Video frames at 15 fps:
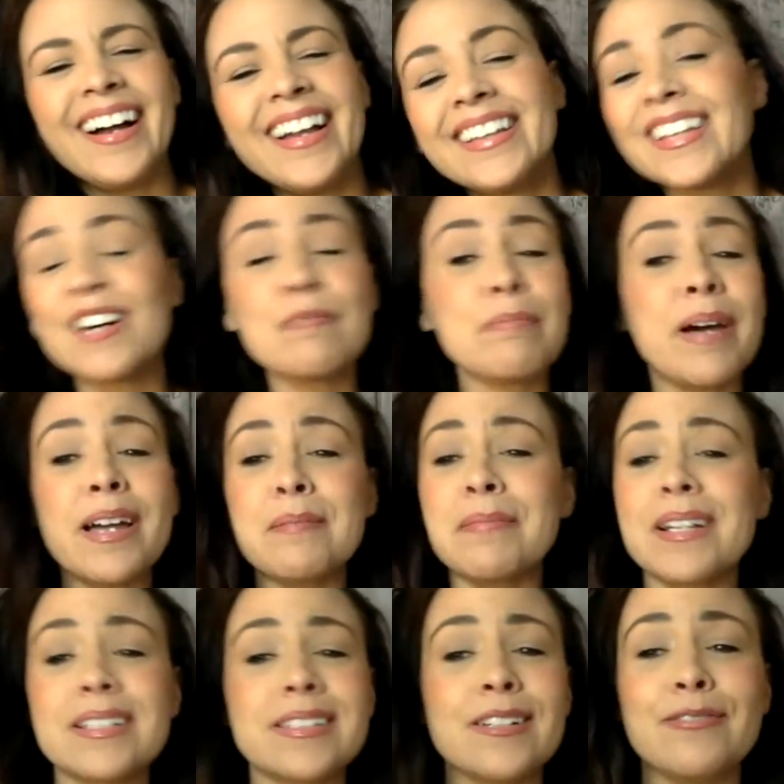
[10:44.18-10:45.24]
I love patting
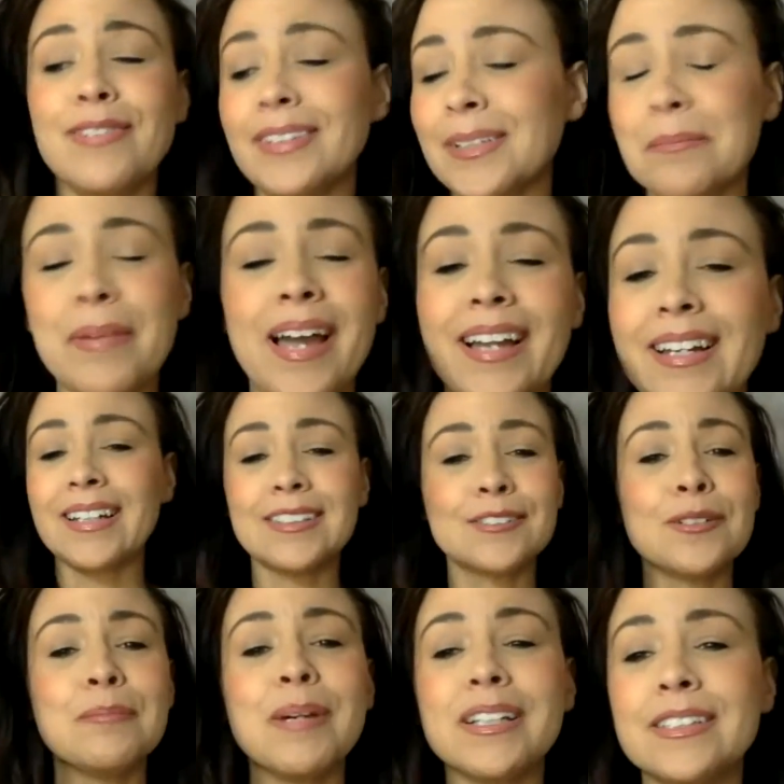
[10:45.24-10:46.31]
myself on the back. I don't
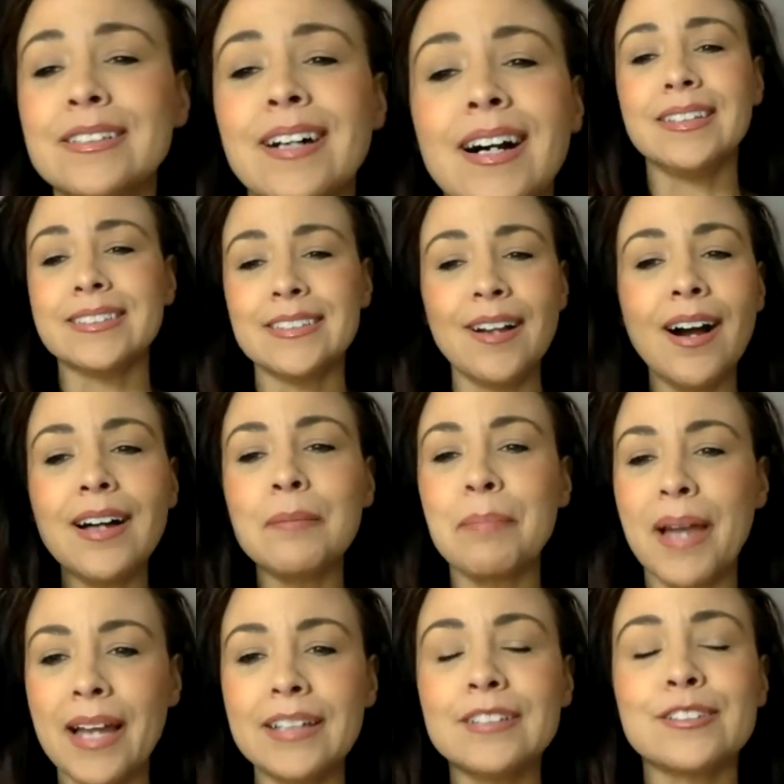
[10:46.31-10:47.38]
know about you all. Do y'all
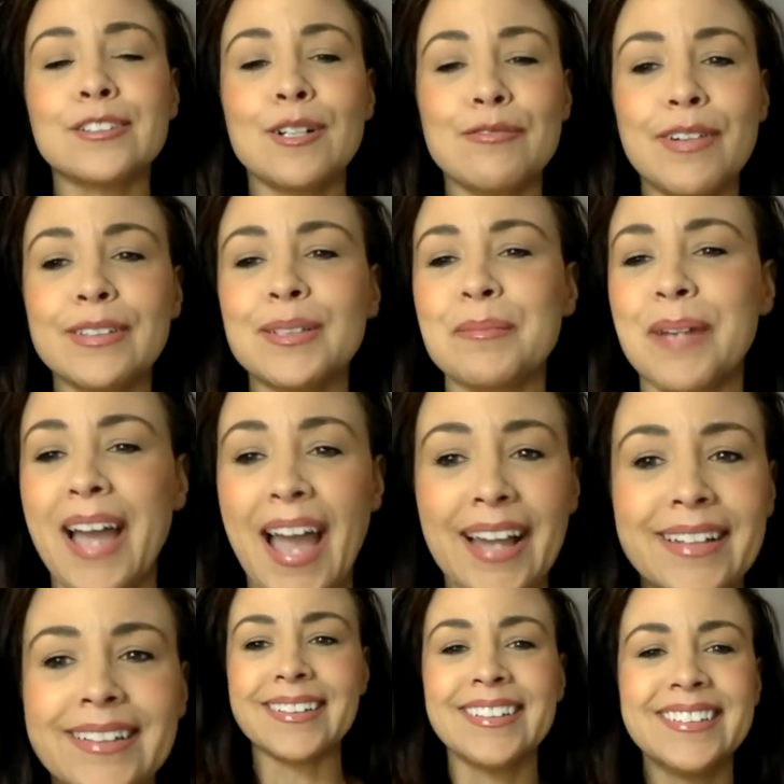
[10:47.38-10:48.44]
pat yourself on the
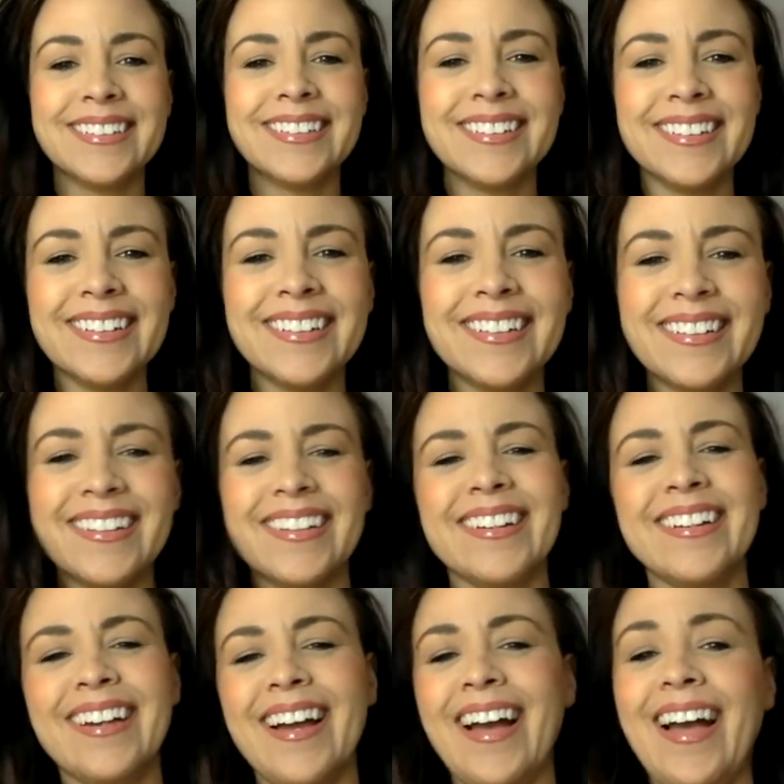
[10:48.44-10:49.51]
back?
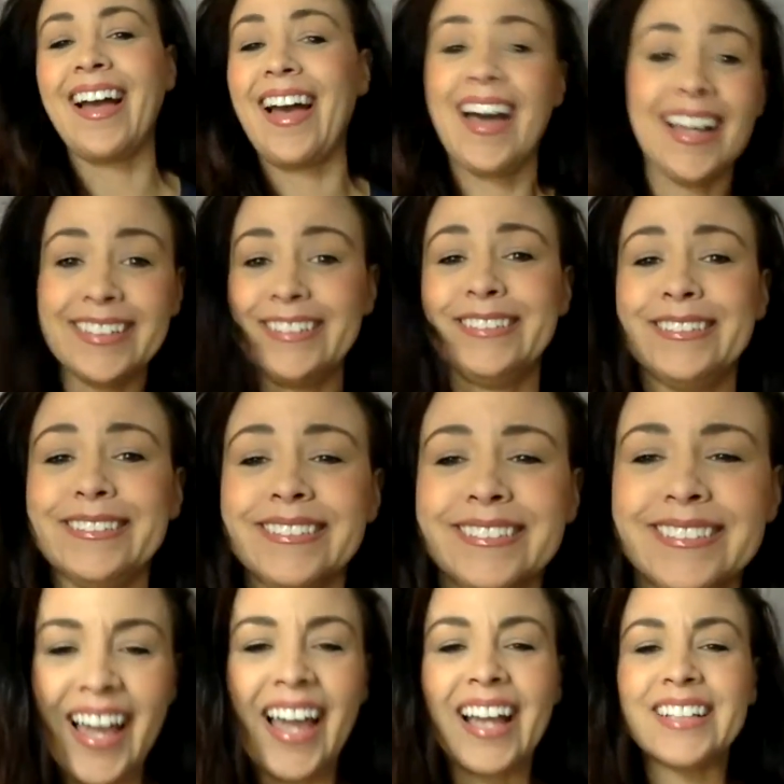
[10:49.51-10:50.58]
I do.
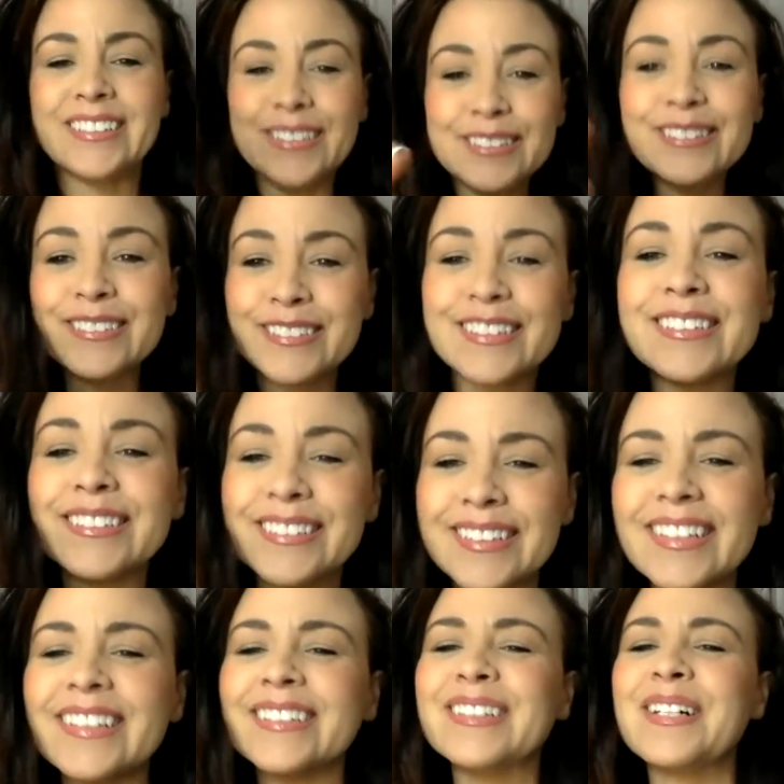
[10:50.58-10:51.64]
And you should
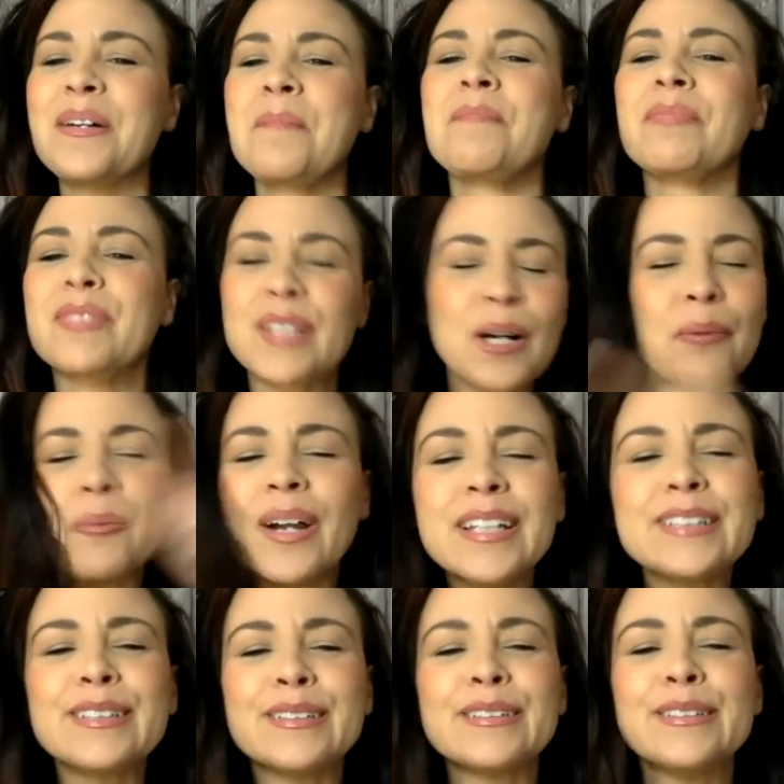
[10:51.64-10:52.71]
too. Don't
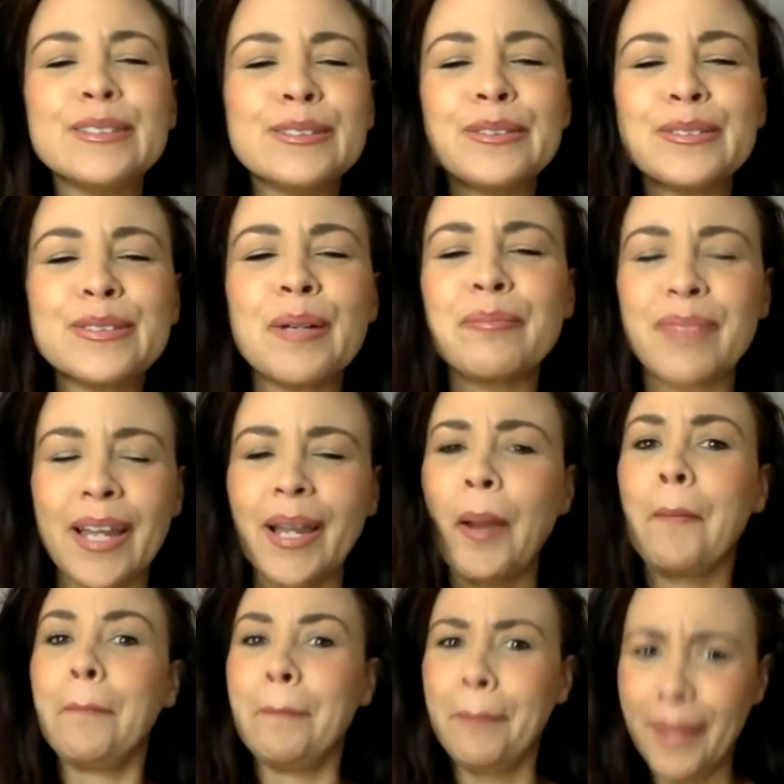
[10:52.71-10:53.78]
wait till you do
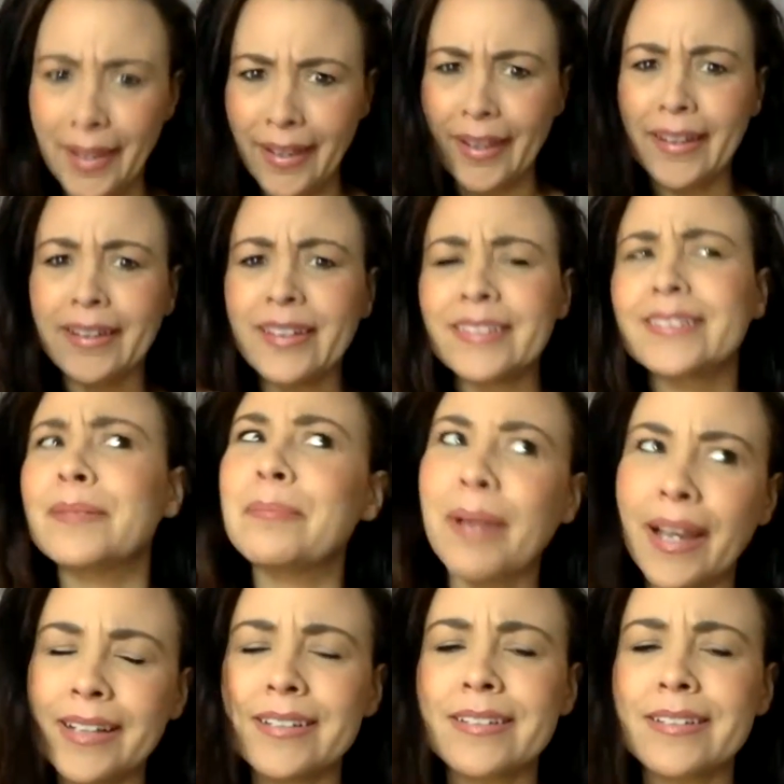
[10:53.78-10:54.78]
something big to pat